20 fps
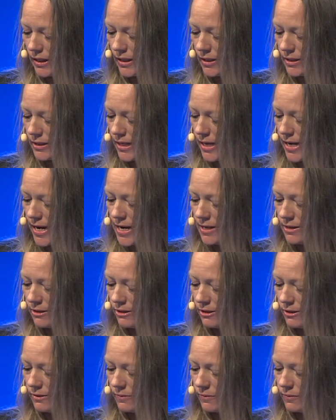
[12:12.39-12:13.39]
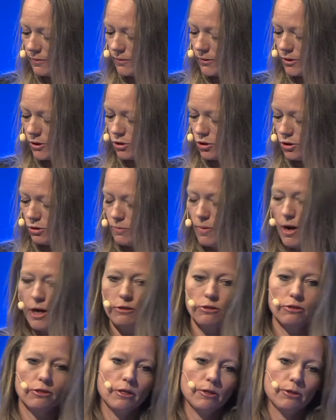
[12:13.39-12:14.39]
interlinked,
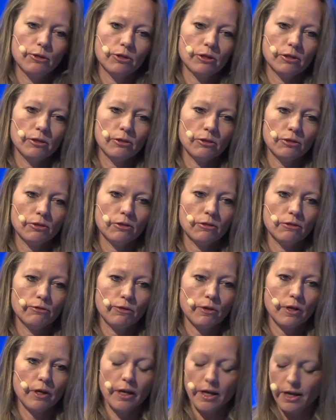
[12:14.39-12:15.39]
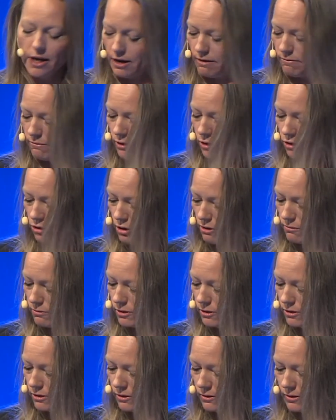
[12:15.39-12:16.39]
smart solutions for every
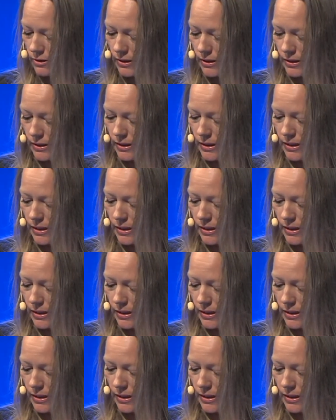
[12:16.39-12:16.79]
service.